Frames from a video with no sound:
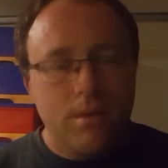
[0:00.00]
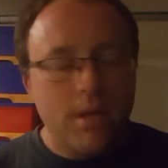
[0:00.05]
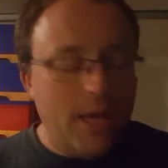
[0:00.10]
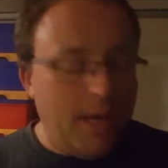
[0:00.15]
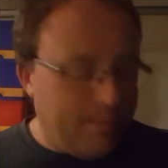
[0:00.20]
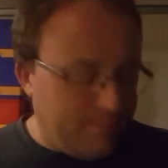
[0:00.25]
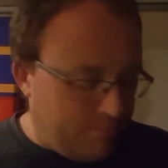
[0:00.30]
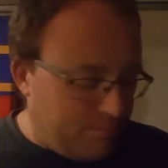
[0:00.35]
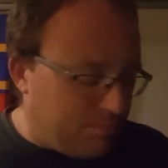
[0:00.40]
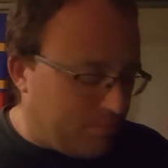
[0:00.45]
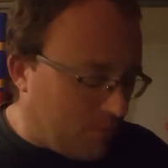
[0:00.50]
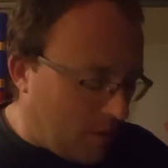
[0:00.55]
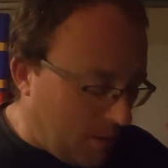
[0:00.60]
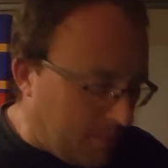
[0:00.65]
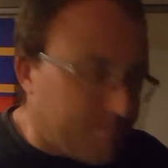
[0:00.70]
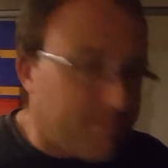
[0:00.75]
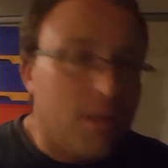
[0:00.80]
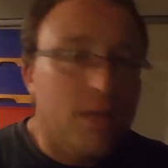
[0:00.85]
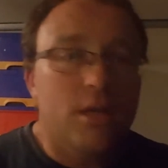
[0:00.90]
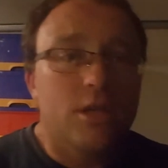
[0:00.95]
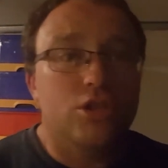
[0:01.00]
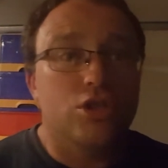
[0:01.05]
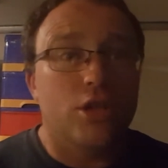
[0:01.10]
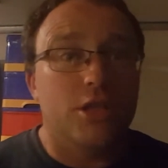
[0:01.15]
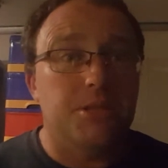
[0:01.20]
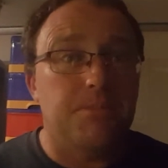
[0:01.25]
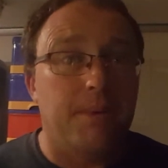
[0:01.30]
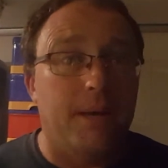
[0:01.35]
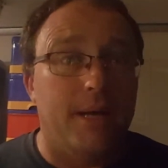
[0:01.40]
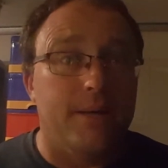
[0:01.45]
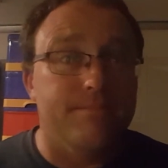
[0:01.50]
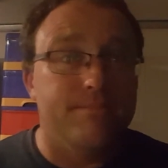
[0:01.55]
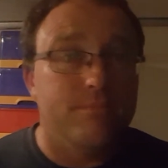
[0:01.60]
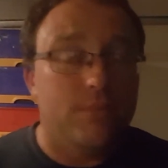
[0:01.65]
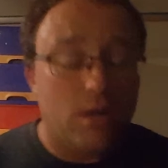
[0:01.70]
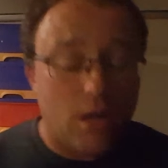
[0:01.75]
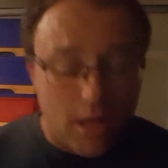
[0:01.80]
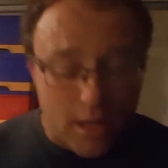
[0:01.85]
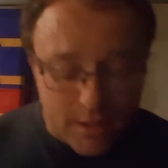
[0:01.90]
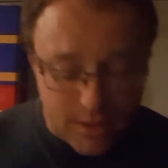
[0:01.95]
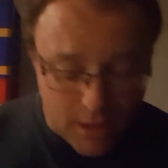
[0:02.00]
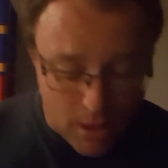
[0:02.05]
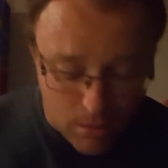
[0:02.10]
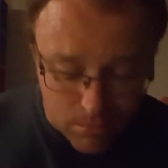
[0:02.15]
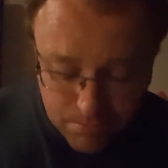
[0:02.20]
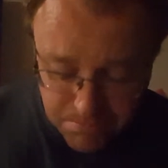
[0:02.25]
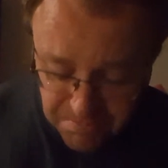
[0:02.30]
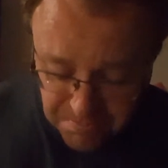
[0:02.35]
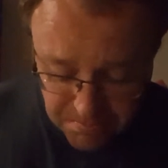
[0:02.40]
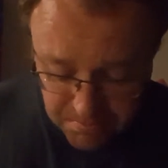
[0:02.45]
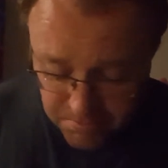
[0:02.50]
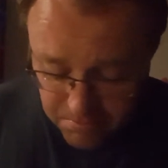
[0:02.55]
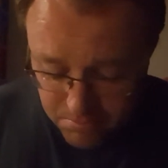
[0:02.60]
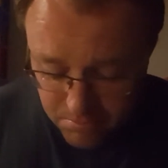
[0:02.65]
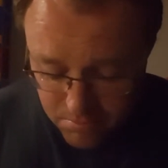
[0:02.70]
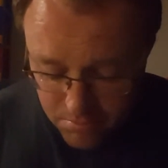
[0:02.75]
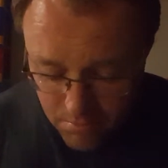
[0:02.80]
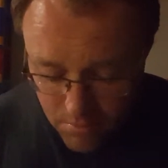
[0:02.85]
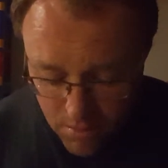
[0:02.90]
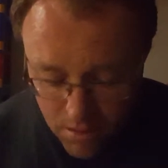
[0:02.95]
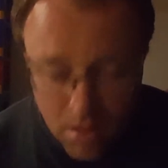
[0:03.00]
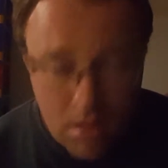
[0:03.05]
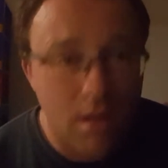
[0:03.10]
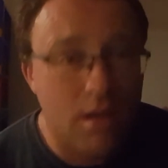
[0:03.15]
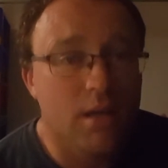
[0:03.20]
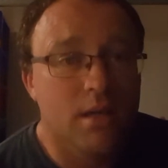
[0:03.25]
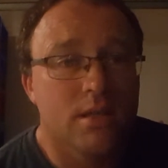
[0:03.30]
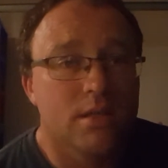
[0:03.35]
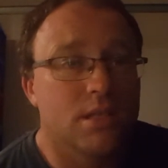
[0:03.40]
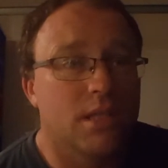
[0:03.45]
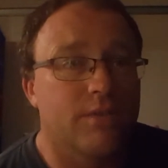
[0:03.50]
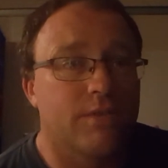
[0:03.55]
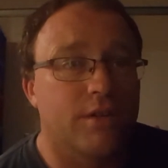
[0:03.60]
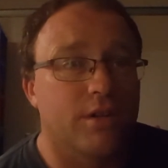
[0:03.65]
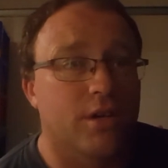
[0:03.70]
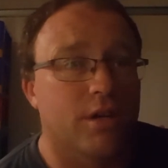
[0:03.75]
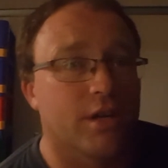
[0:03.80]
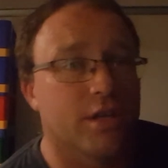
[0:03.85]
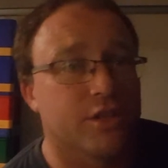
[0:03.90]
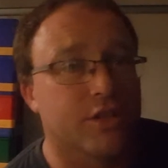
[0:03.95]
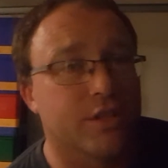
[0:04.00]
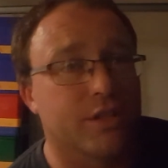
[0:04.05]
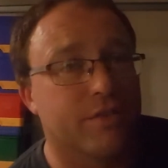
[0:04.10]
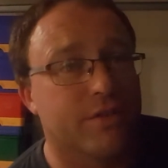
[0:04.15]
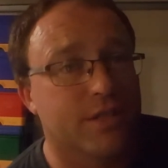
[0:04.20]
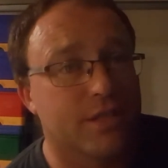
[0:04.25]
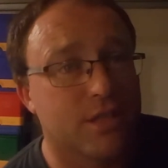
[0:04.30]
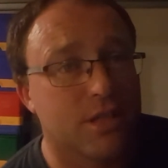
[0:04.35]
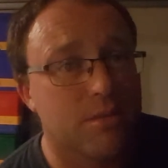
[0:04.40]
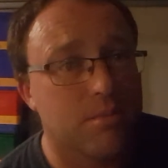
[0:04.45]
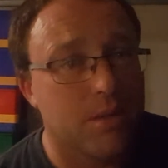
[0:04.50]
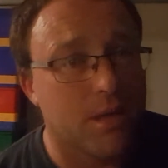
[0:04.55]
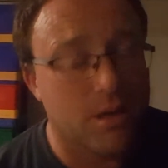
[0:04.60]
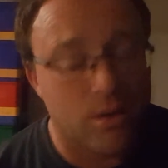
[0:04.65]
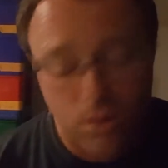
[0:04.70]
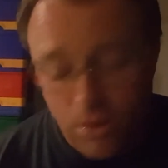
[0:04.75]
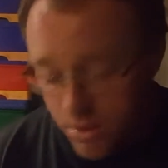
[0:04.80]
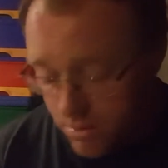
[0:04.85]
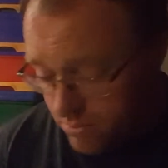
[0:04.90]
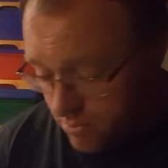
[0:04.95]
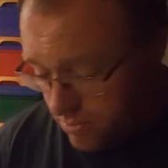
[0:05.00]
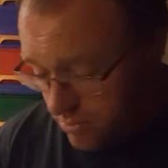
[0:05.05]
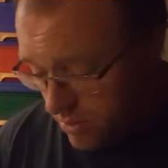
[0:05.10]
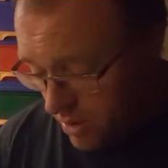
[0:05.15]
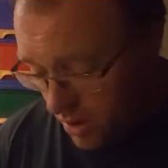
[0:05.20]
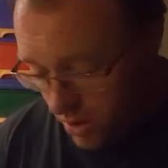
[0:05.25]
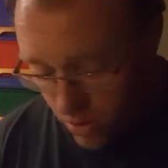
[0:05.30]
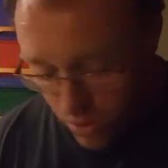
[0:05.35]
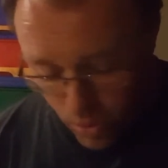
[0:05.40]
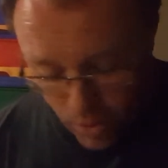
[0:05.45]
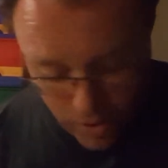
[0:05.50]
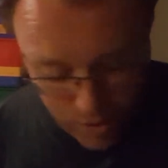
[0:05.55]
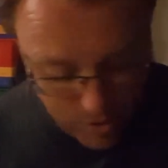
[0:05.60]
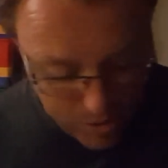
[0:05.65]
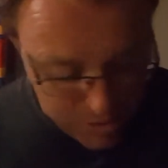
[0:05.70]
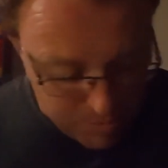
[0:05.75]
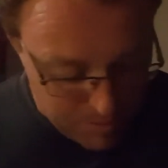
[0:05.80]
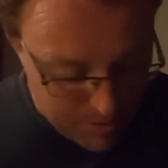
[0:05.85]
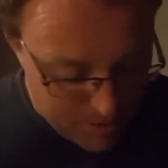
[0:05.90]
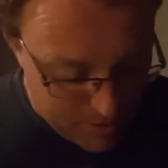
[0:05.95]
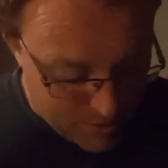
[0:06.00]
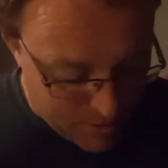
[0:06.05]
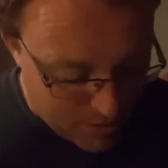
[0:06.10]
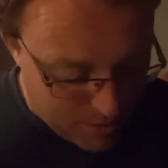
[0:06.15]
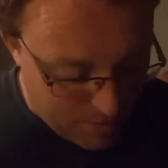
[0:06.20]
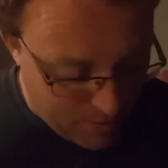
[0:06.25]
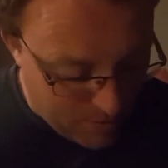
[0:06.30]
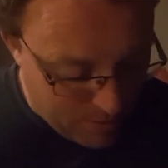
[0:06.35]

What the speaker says: Yeah, nice beer. Like I say, I'm definitely not going to drink the rest of them. They're quite nice beers.